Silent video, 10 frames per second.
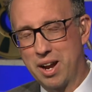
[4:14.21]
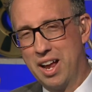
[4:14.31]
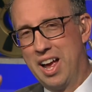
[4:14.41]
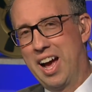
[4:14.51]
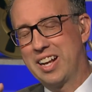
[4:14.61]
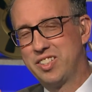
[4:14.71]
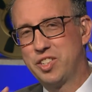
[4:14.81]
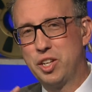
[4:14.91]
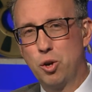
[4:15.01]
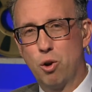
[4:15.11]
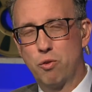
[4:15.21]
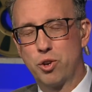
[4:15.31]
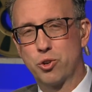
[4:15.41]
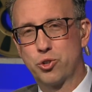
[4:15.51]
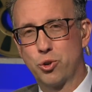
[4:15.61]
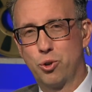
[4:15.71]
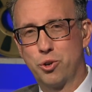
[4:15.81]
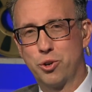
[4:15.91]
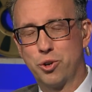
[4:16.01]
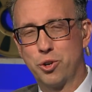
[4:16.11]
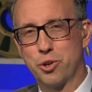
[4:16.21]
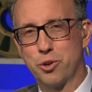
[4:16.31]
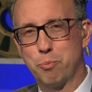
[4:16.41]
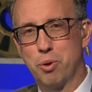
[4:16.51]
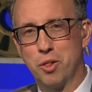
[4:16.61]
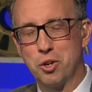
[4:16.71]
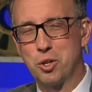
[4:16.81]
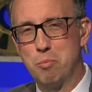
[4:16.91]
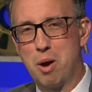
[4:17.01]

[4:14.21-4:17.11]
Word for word: But I see over your shoulder your political